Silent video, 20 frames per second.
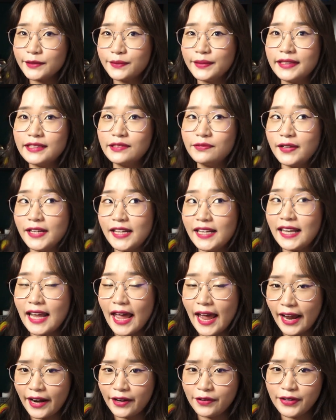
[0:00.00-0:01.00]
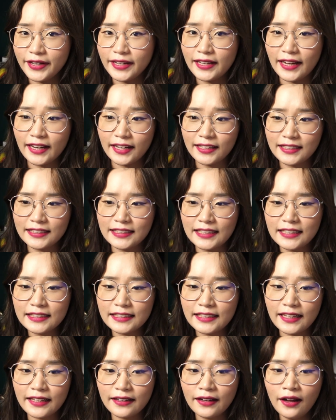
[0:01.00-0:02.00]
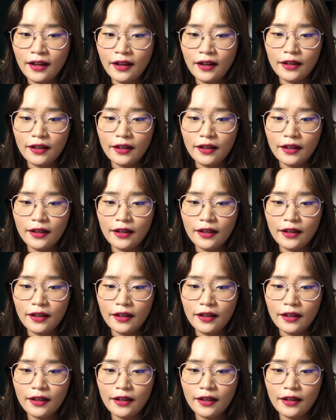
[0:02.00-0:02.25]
so it's really airy, like in the sense that